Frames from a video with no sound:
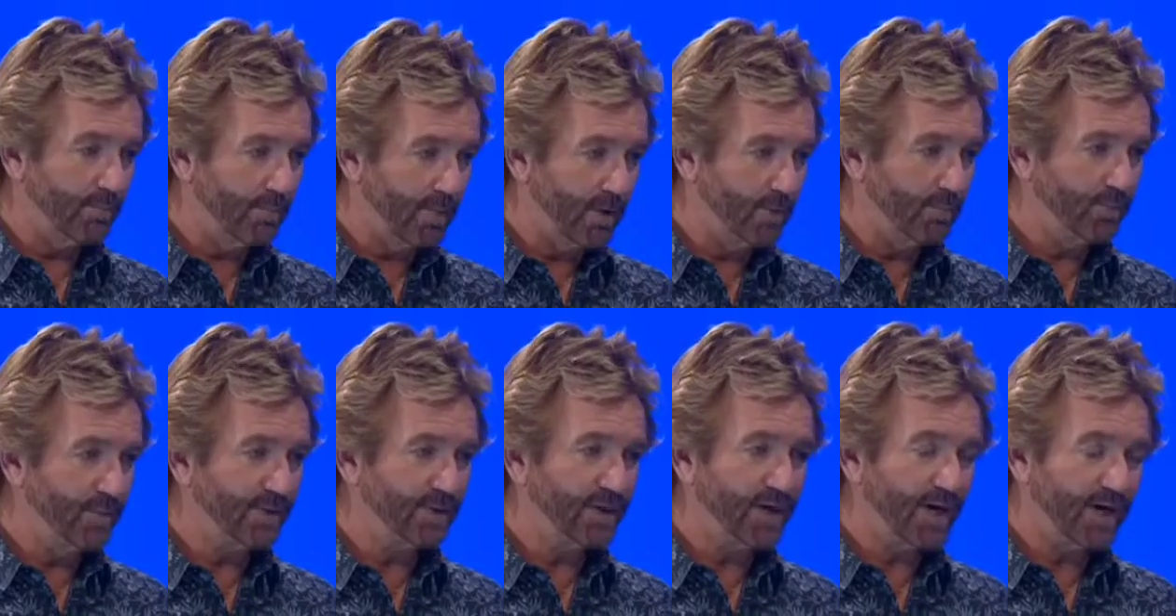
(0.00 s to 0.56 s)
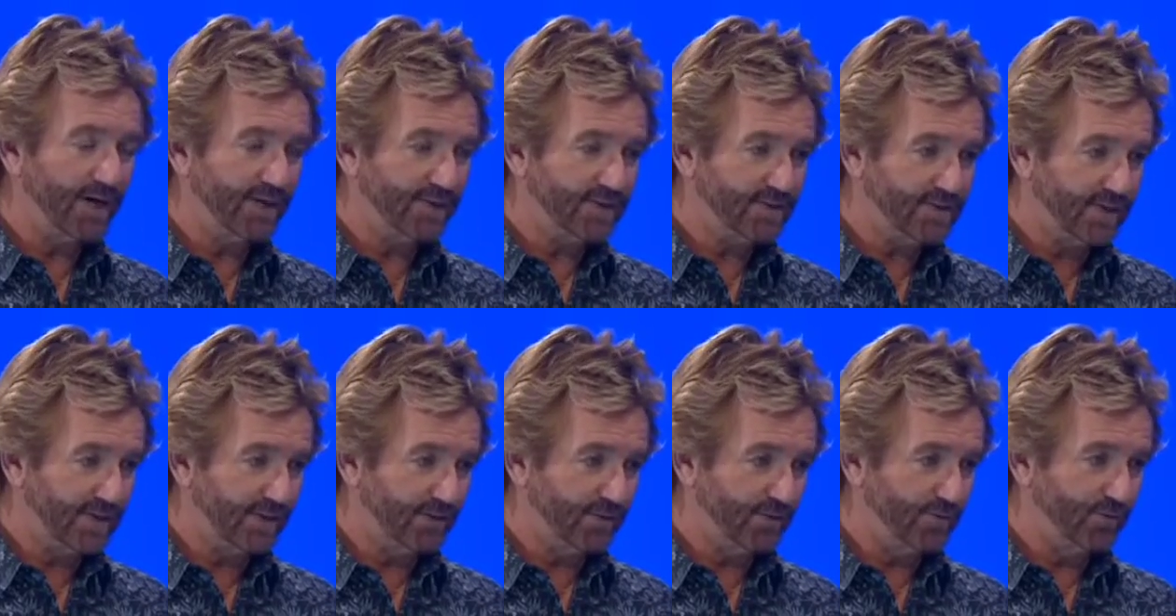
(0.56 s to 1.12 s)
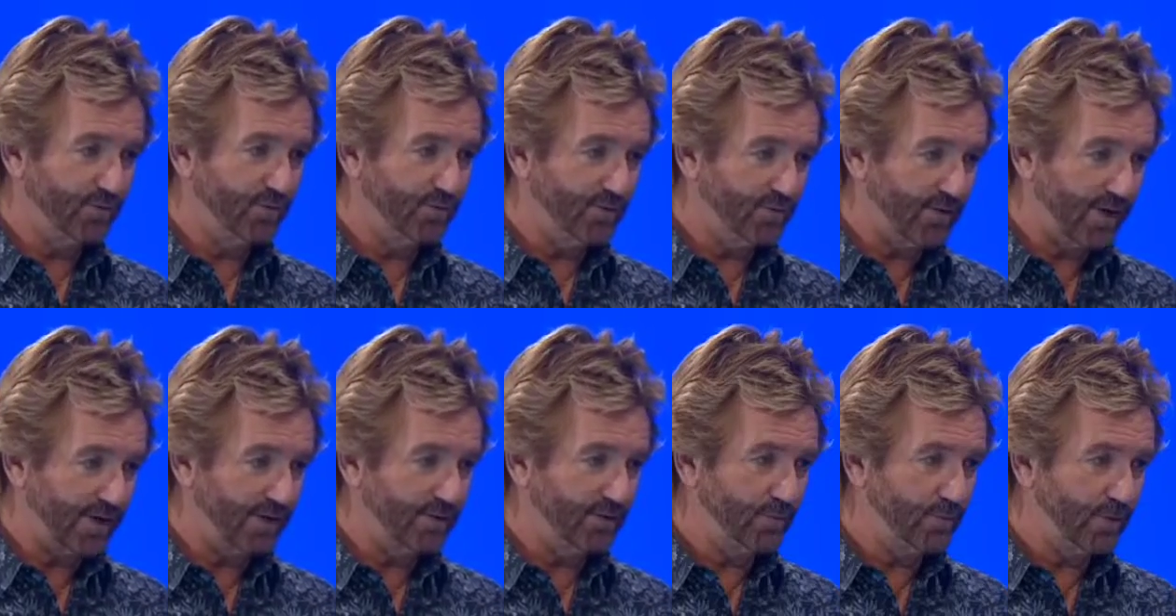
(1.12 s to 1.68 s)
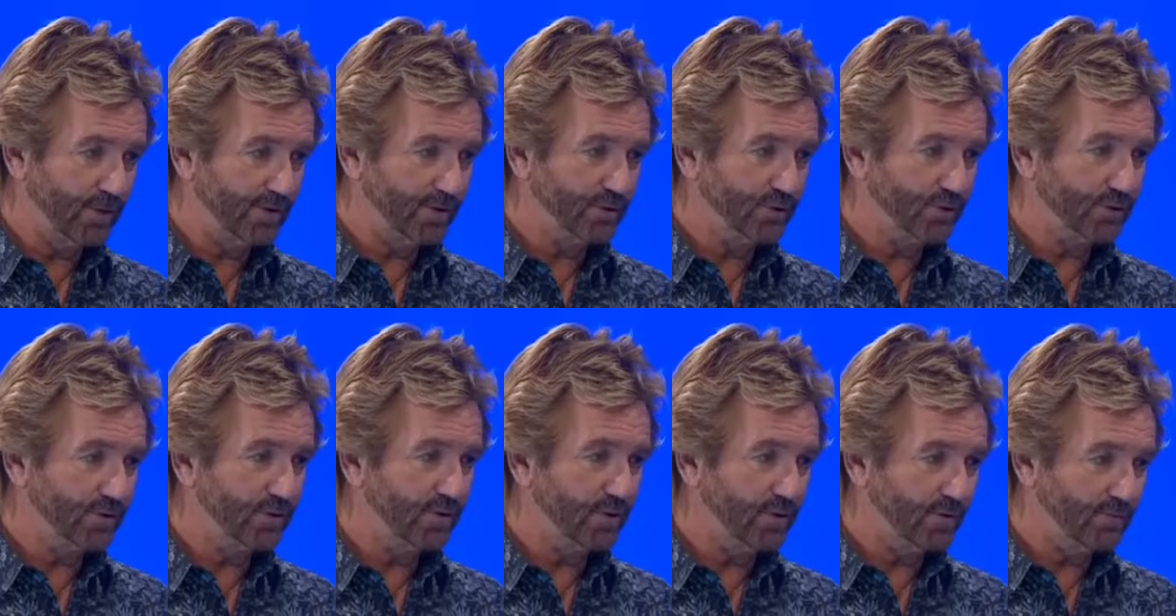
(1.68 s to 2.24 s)
moment I tell you the
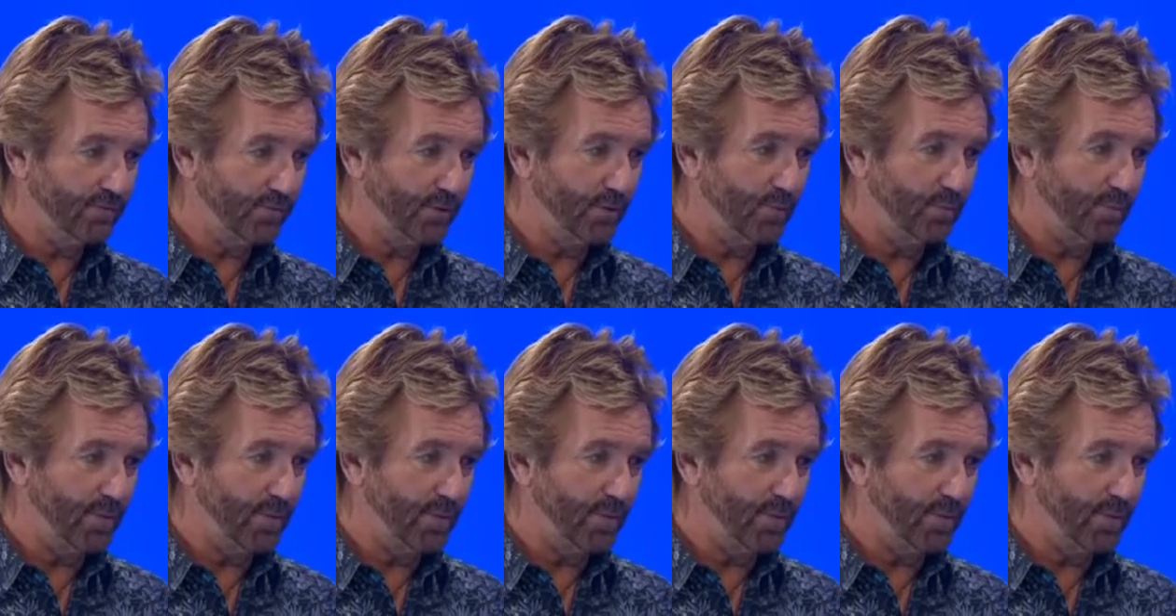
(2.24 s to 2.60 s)
valuation of your